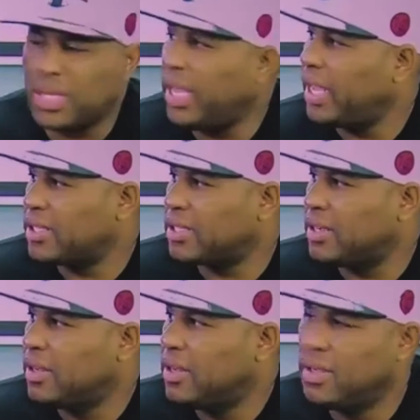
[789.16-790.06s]
enhancer.
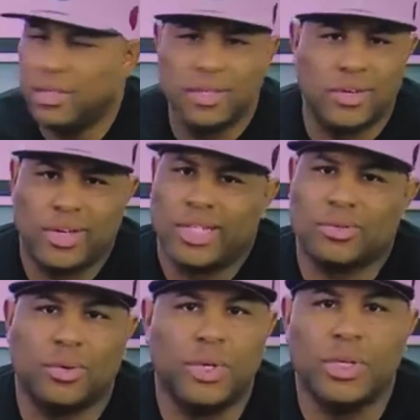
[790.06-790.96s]
That's
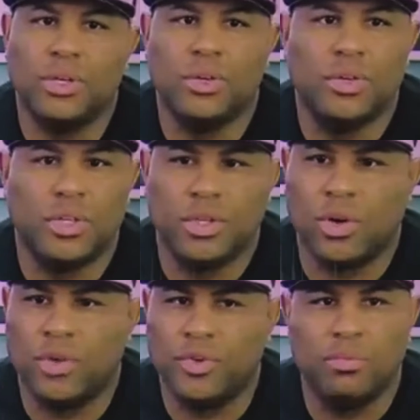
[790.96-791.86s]
what we do.
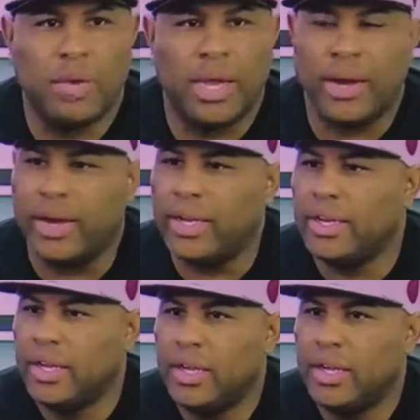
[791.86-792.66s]
If you're married,